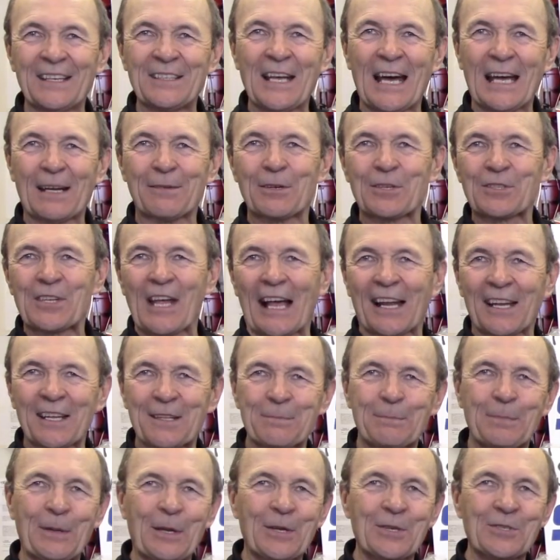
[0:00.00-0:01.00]
Hi divers,
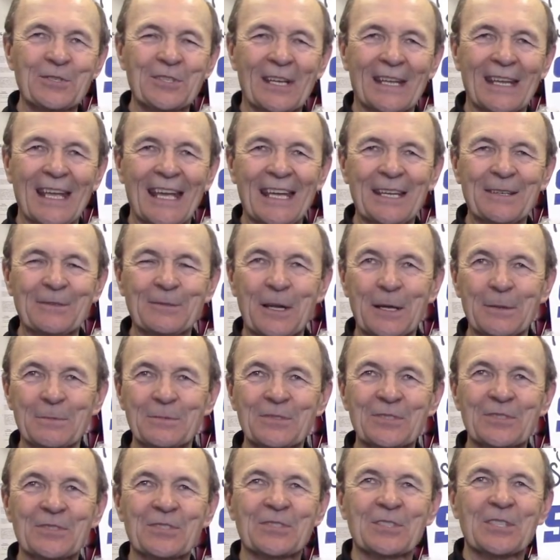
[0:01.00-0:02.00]
Alec Peirce again
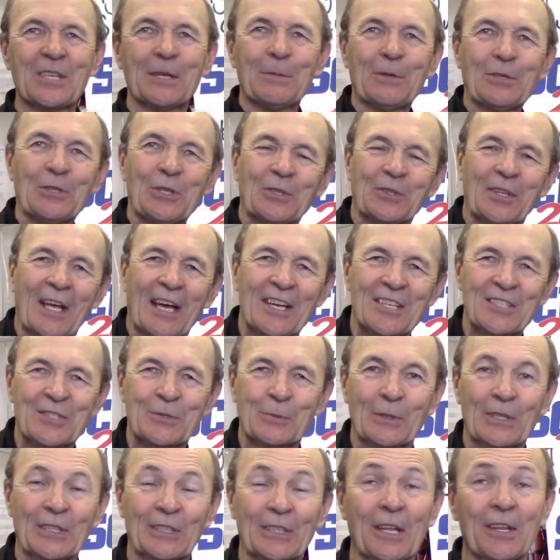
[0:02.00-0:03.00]
from Scuba
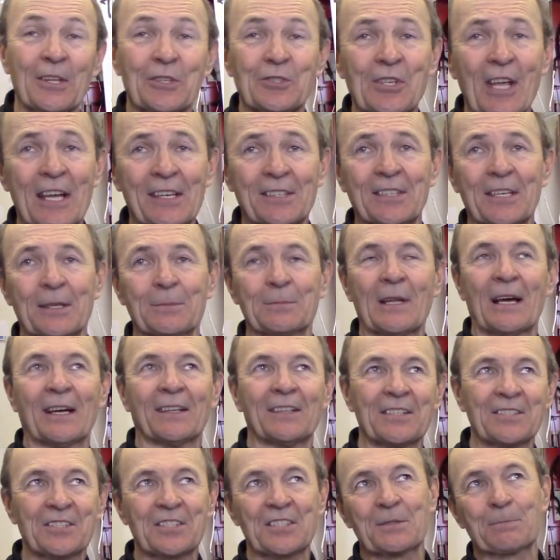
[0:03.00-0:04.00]
2000 with another tech tip.
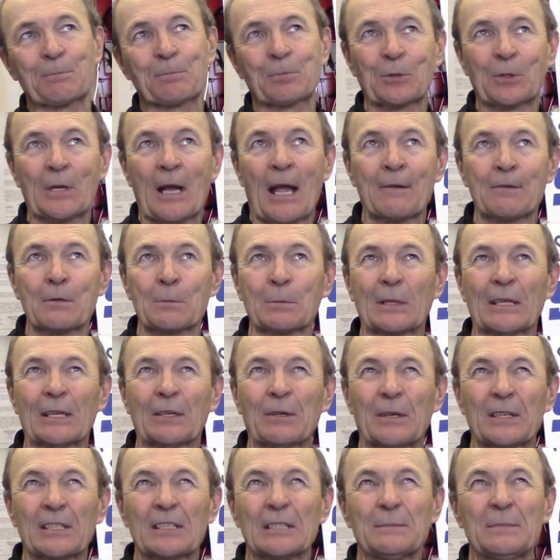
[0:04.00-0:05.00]
Now this is
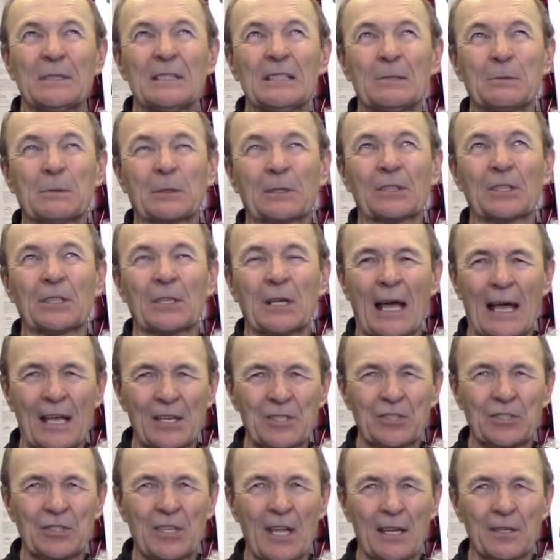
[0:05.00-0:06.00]
probably going to be one of the
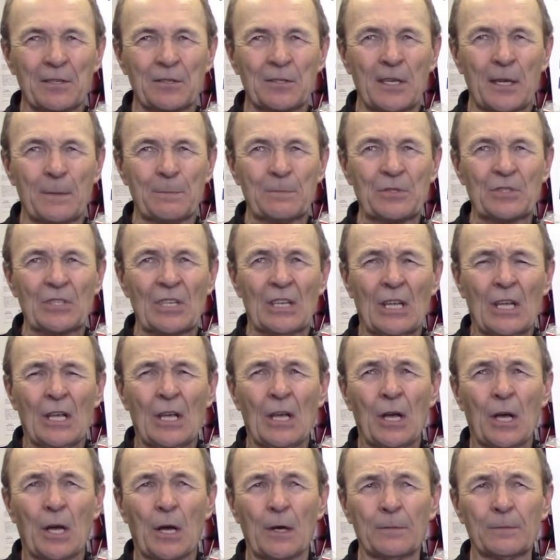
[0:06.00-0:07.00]
last tech tips
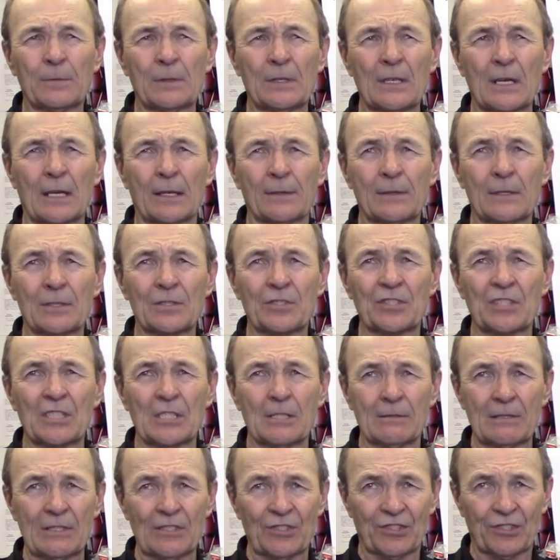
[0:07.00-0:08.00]
of this
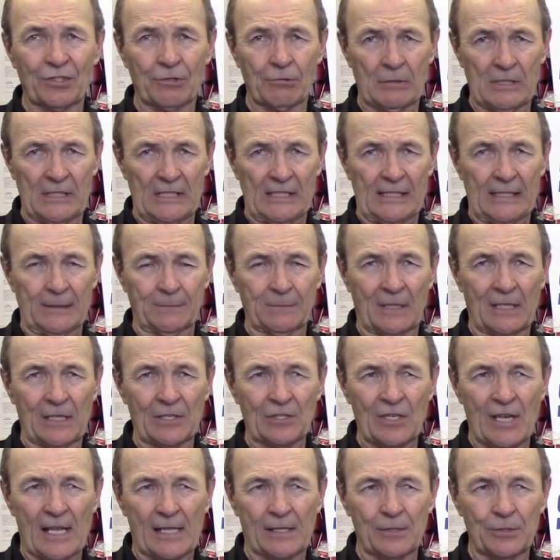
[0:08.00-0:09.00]
series 3. I'm
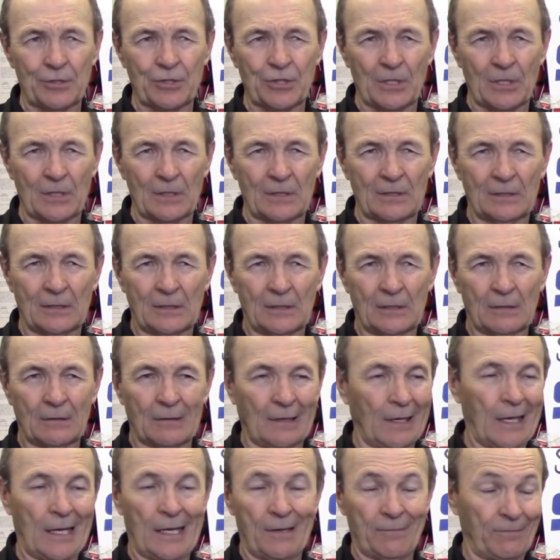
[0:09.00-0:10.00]
not exactly sure.
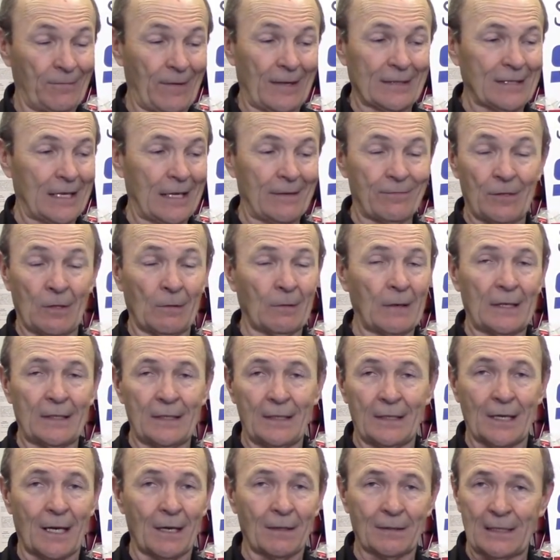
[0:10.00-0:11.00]
In fact, I have no
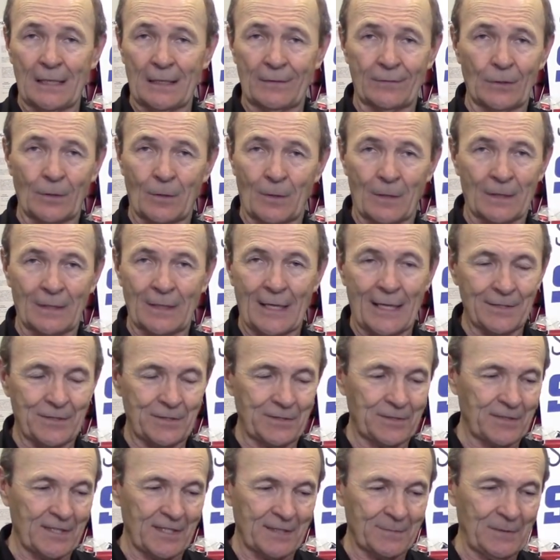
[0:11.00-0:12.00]
idea how Kevin
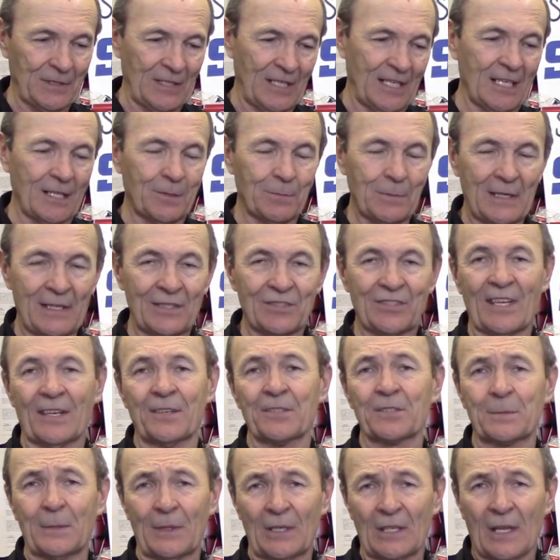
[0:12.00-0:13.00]
organizes this, but anyway, he
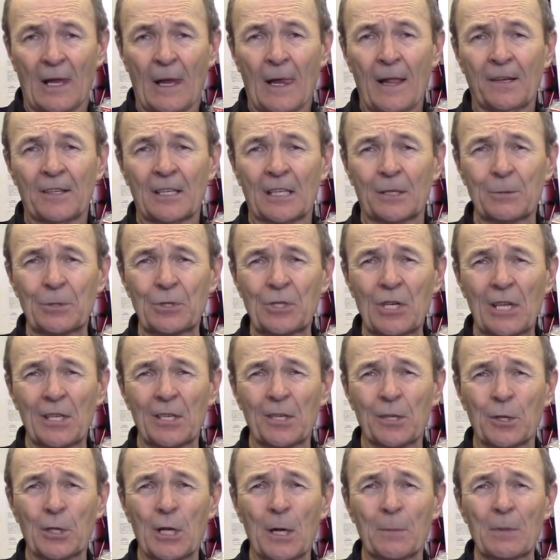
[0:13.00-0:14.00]
tells me that we're
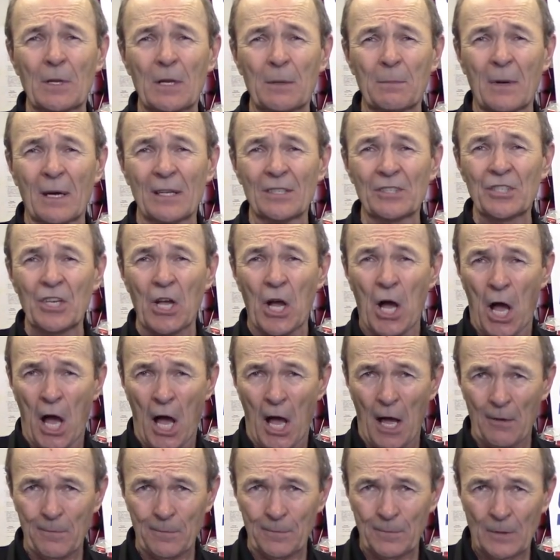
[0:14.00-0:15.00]
taking a couple of months
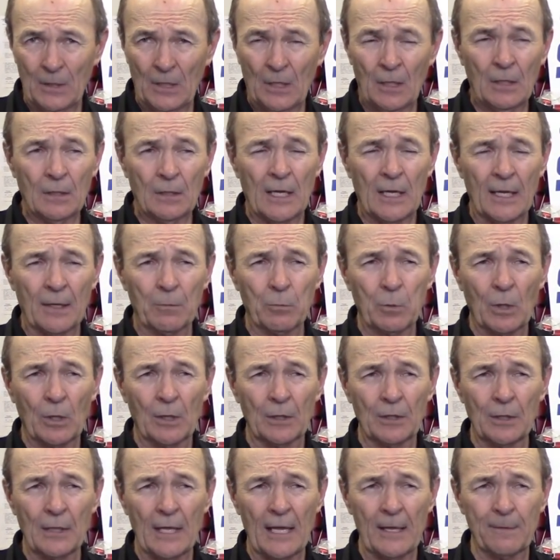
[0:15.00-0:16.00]
off.
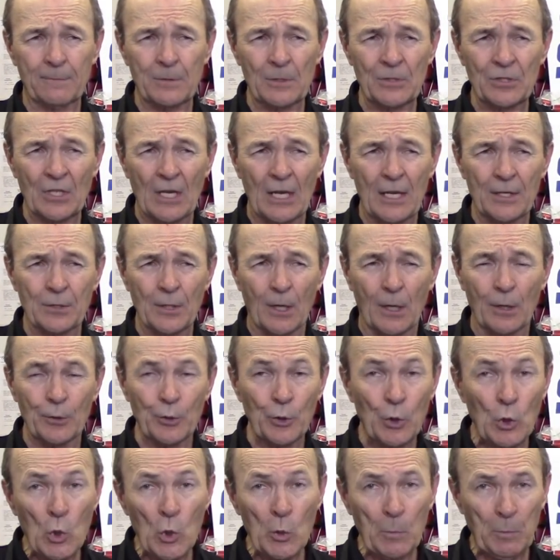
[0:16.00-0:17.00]
We're going to emphasize
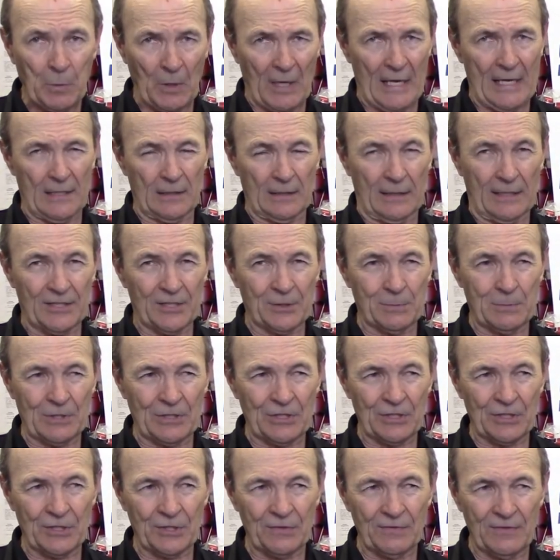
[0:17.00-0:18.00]
our new playlist,
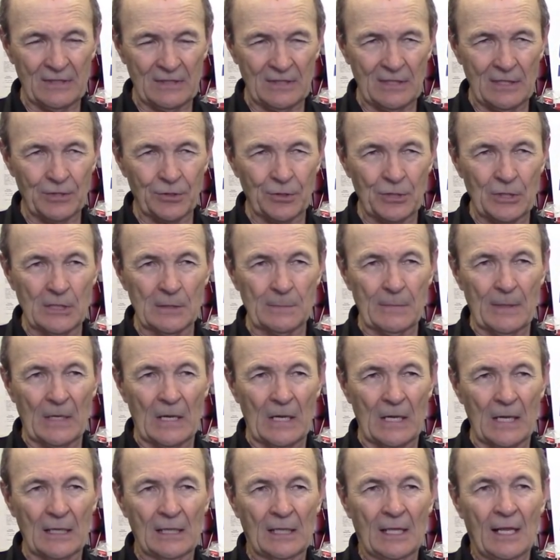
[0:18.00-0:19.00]
which is Vintage
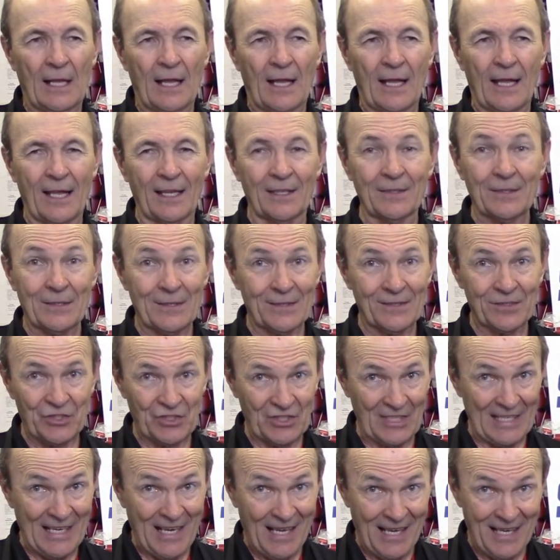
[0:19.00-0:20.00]
Scuba and
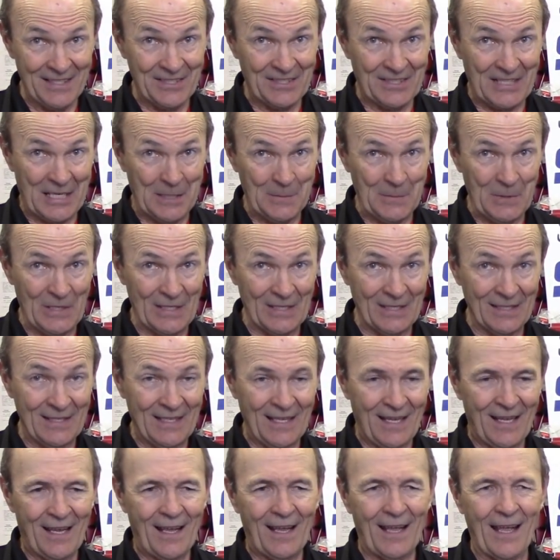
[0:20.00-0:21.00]
Sea Hunts
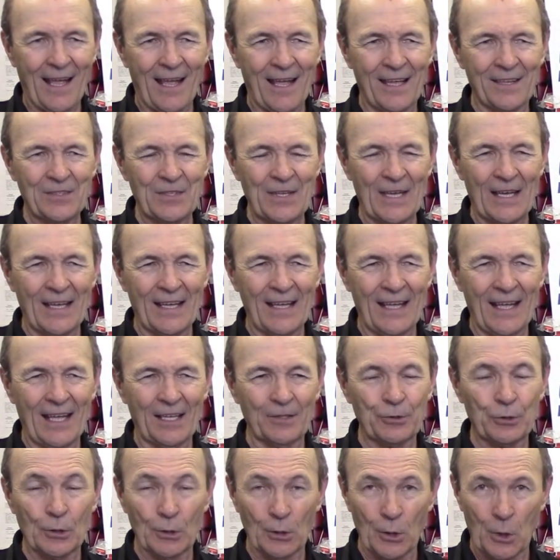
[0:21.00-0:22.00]
coming, and
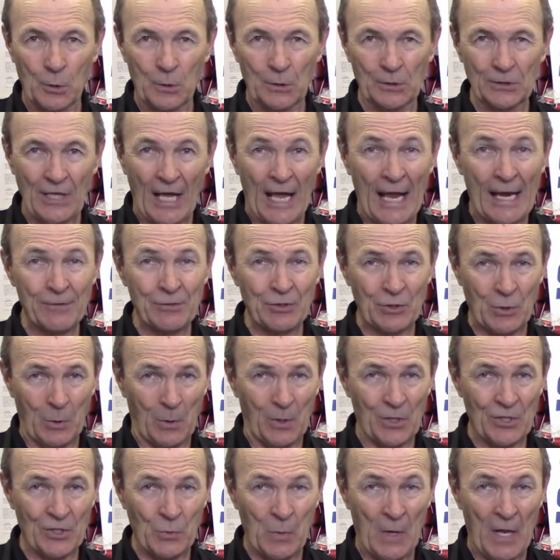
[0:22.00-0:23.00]
your local dive
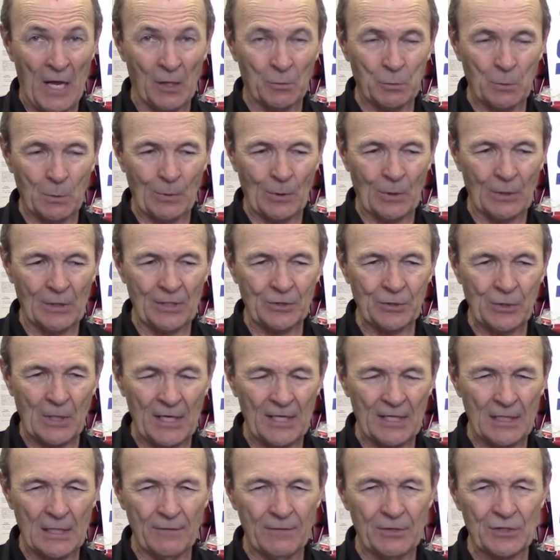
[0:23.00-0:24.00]
store as well. We're going to
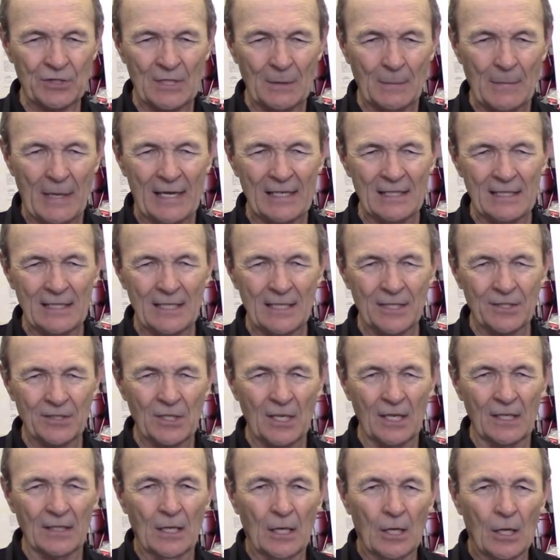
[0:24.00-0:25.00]
try to give you some
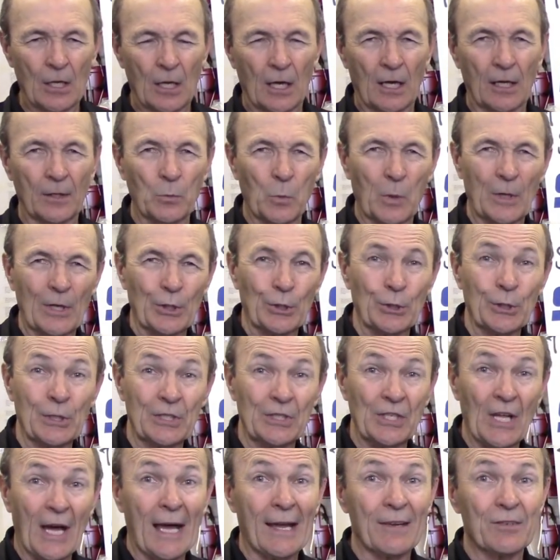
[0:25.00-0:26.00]
ideas on what a
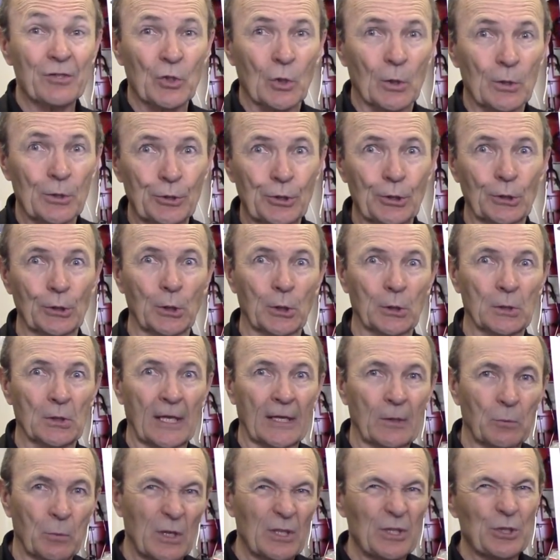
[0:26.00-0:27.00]
good dive store should
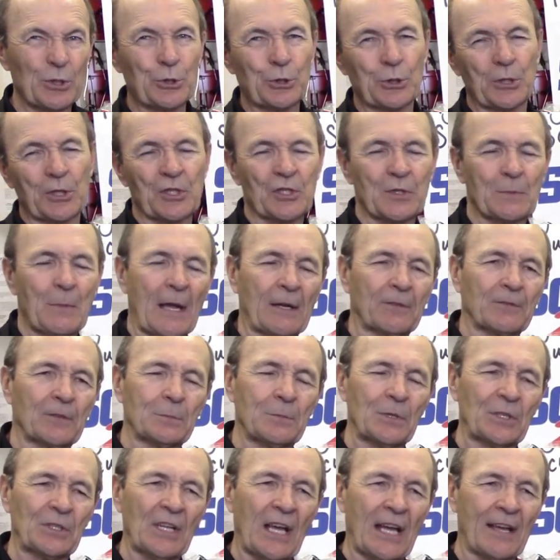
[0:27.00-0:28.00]
look like, what you should expect
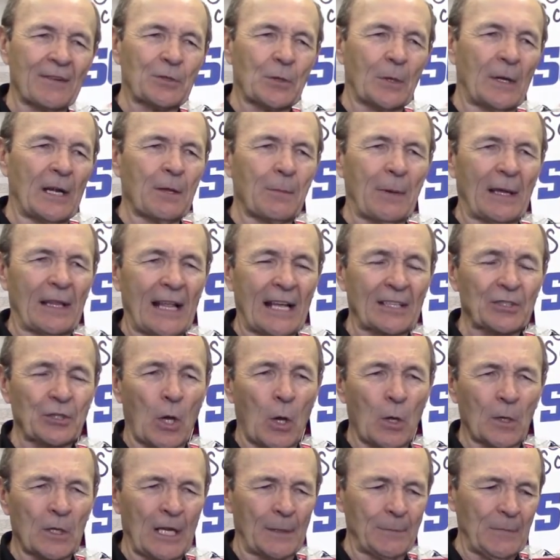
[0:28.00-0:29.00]
from your dive store. Anyway,
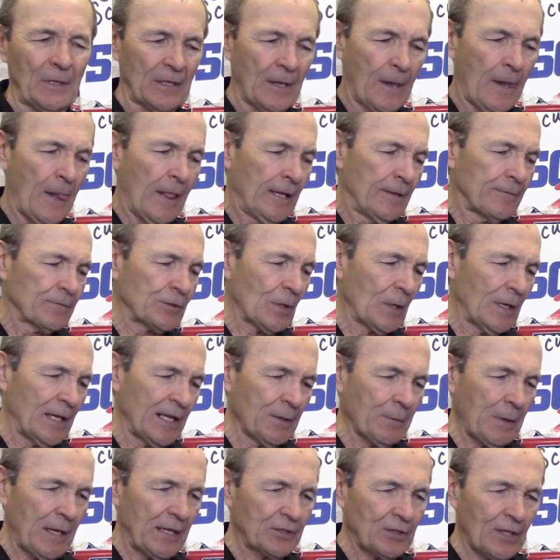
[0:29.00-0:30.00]
that's all coming. So
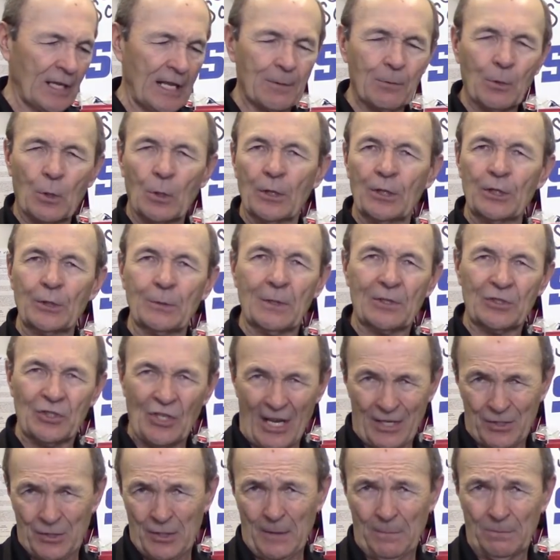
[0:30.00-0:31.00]
anyway, today we're going to do a
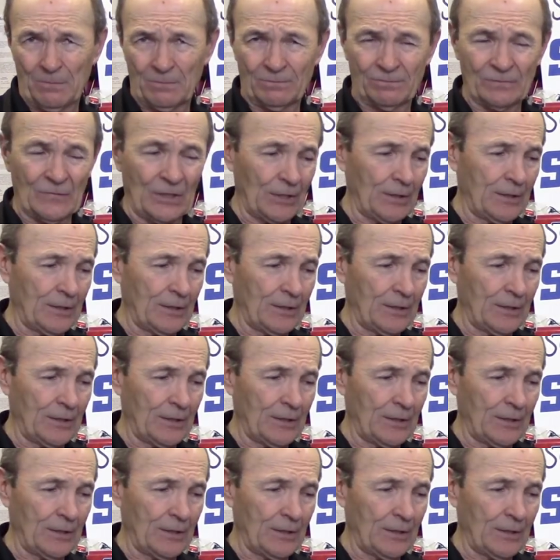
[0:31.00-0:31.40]
tech tip.